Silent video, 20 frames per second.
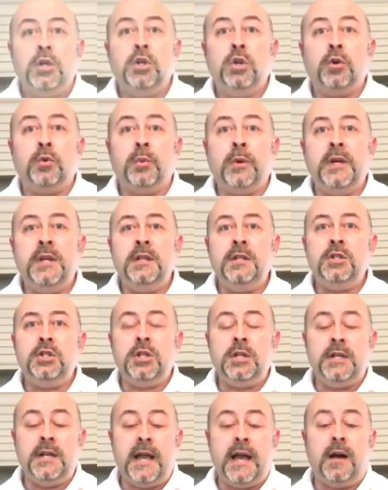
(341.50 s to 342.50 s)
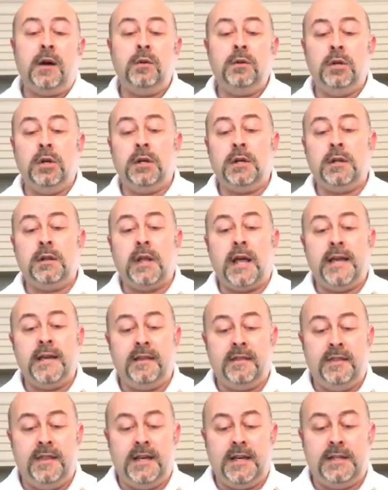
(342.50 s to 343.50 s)
Your wreath should now look
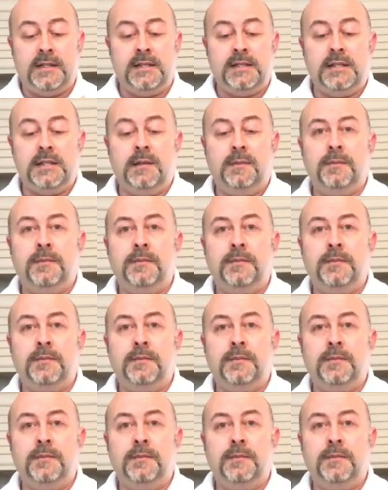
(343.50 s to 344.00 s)
like this.